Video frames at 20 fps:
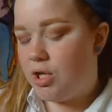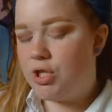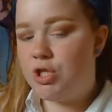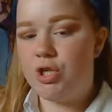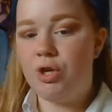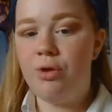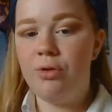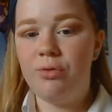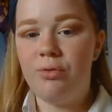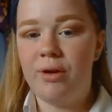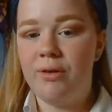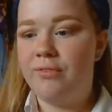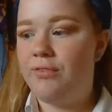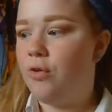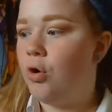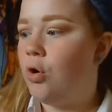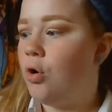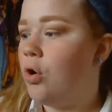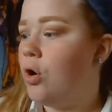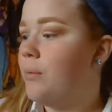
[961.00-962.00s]

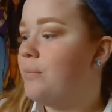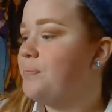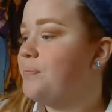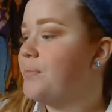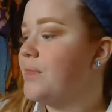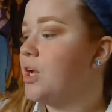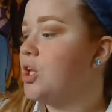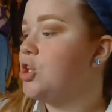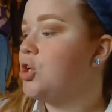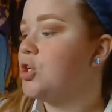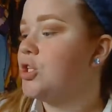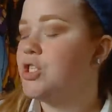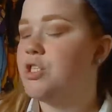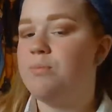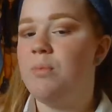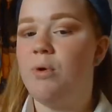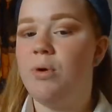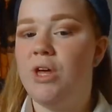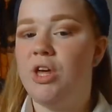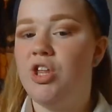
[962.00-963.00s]
234 Luxe
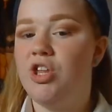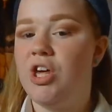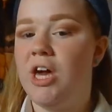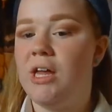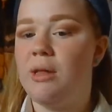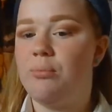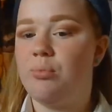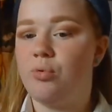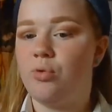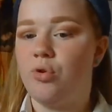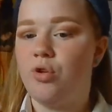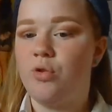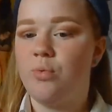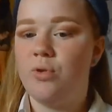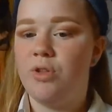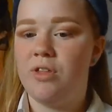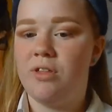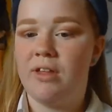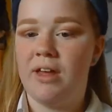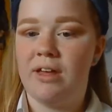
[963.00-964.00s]
Smoky Shader brush,
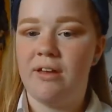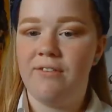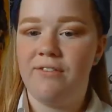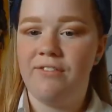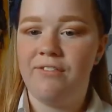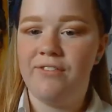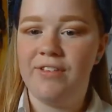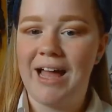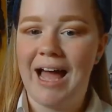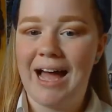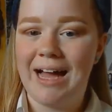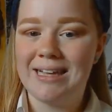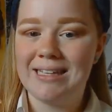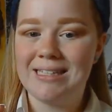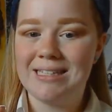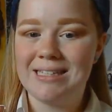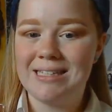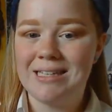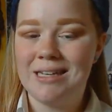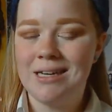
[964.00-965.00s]
which is like a flat.
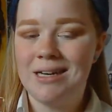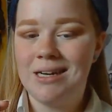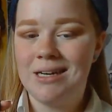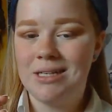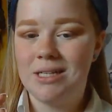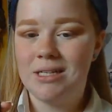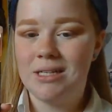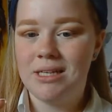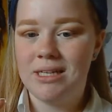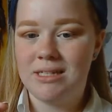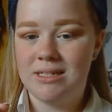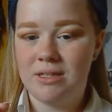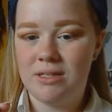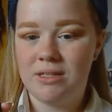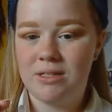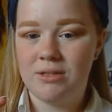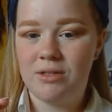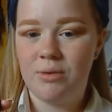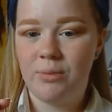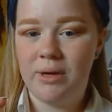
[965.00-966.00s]
It
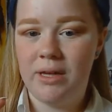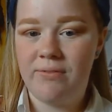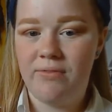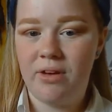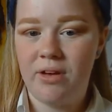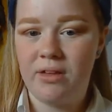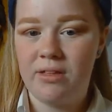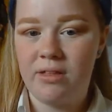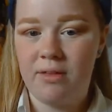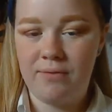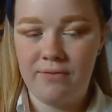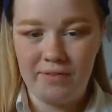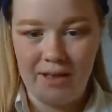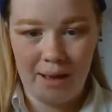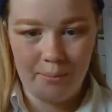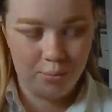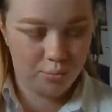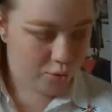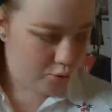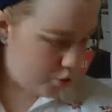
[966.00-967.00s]
says Zoever's
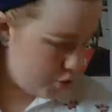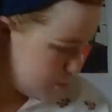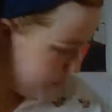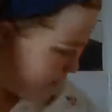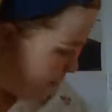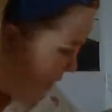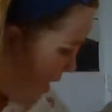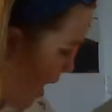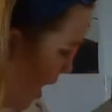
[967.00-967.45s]
flat brush.